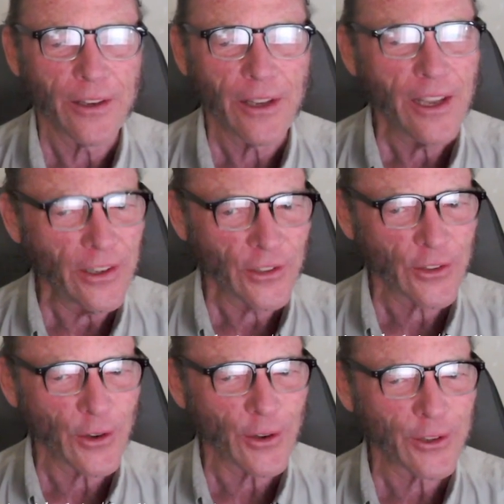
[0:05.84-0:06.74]

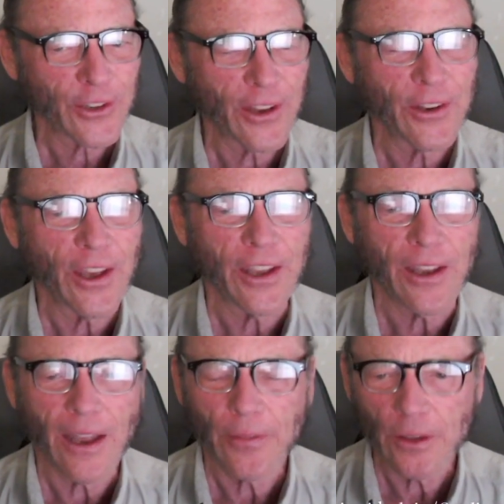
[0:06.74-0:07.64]
Easter Sunday,
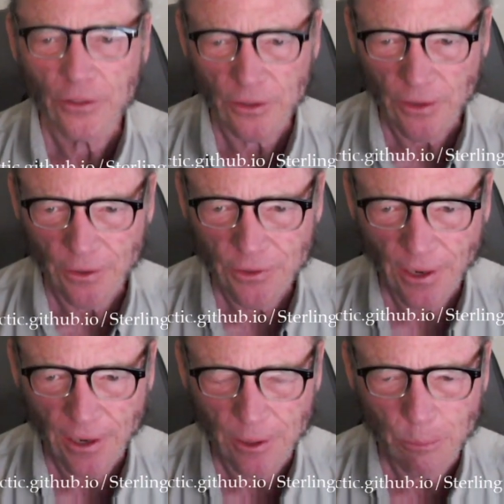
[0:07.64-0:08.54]
and this is our
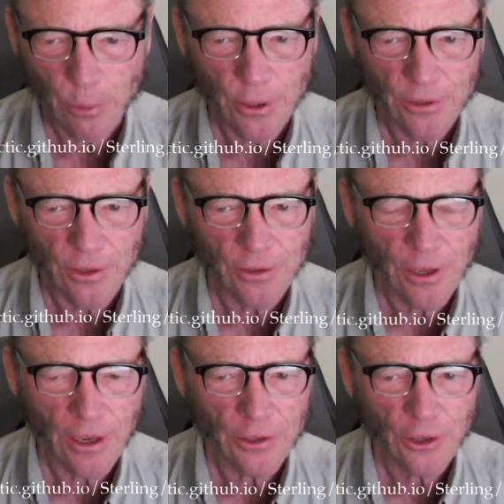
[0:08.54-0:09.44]
second
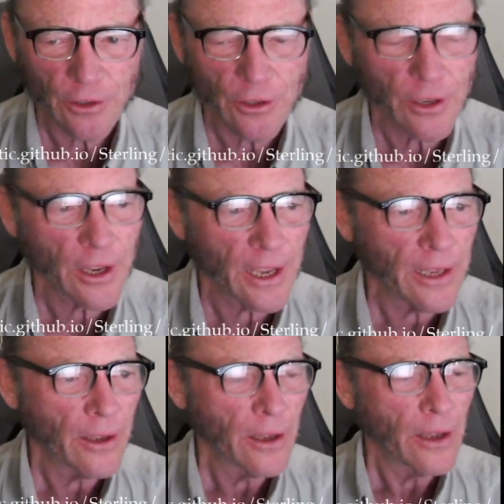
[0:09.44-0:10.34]
presentation
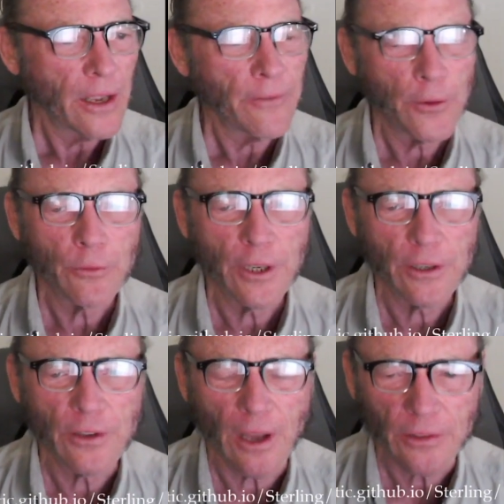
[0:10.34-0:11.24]
today. If you
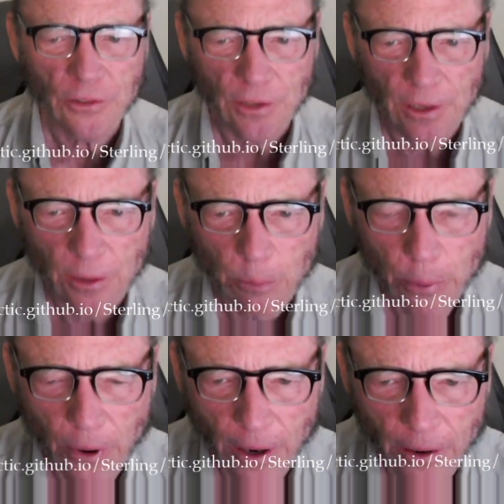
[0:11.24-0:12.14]
did not see the
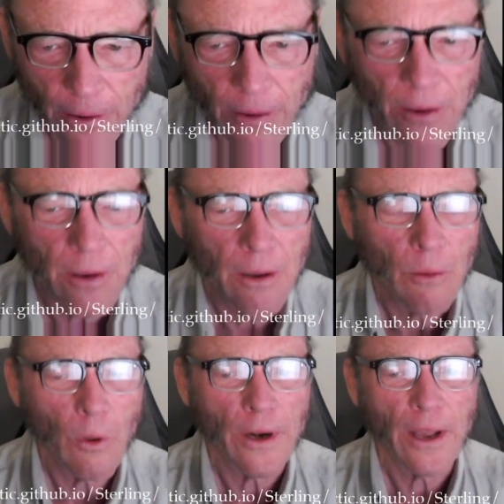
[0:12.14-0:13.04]
prior
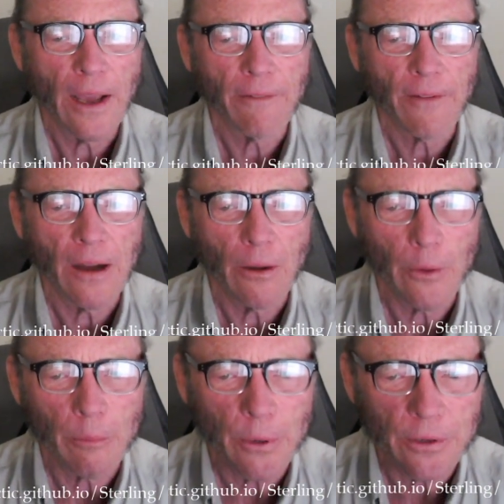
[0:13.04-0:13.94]
1/2
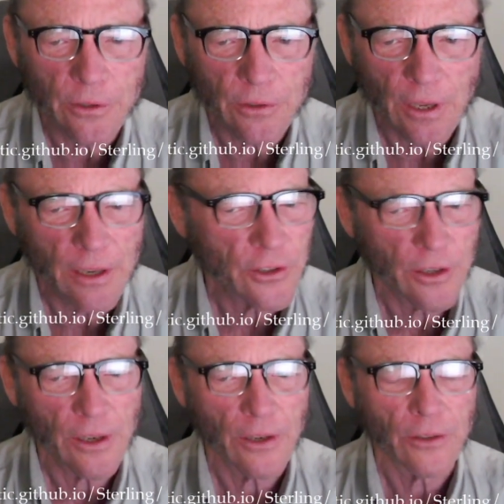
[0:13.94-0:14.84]
hour
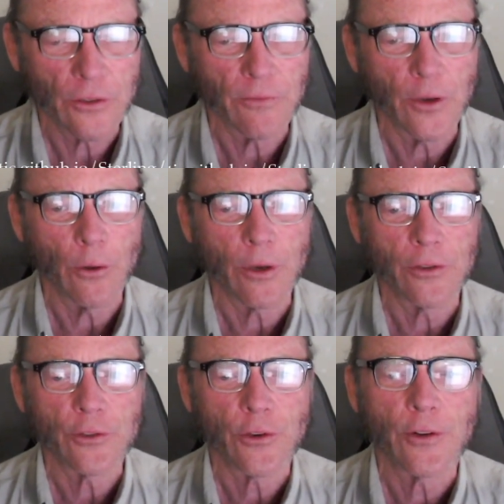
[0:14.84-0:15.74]
presentation, it is of no
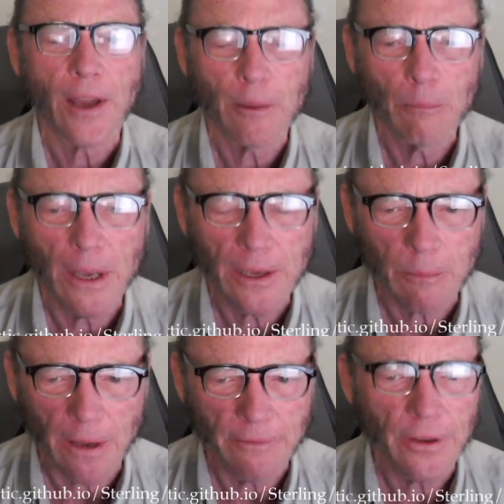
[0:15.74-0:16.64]
concern. I make
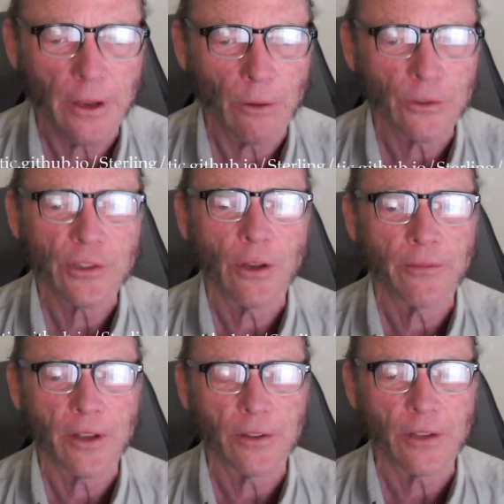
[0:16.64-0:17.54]
my videos
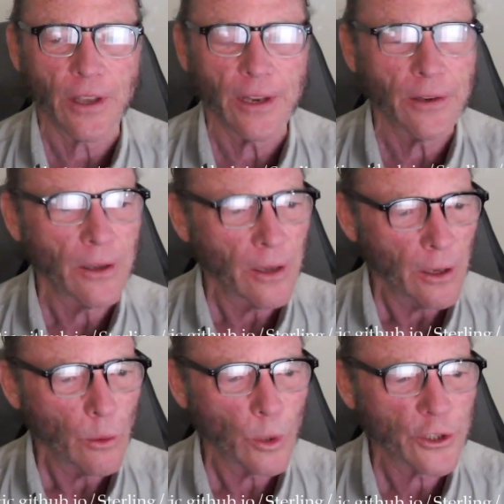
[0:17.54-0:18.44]
self-contained,
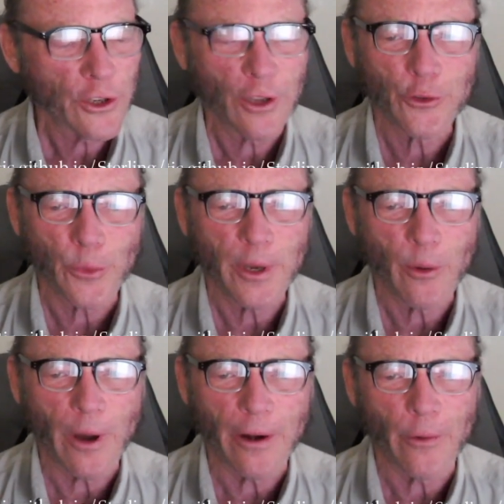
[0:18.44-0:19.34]
which does
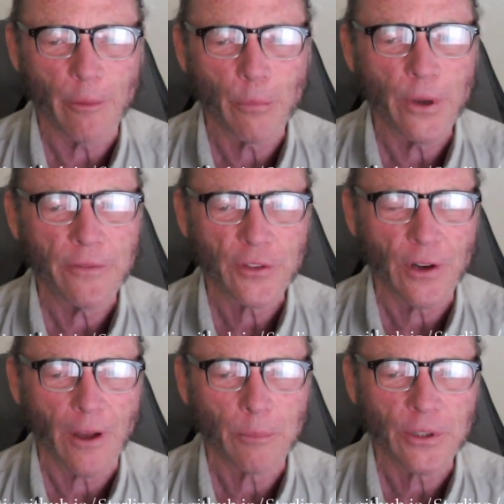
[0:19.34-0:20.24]
require a brief
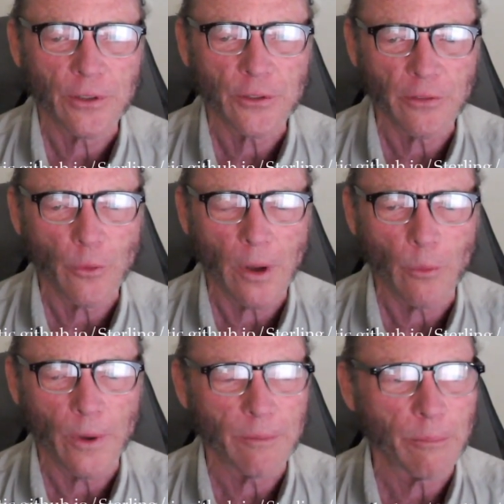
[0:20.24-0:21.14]
synopsis of what
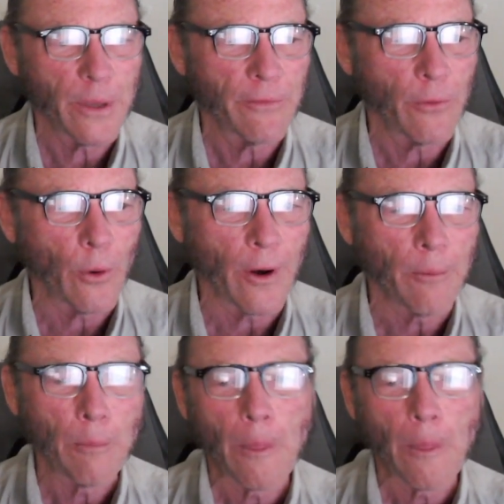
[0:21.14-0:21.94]
went before.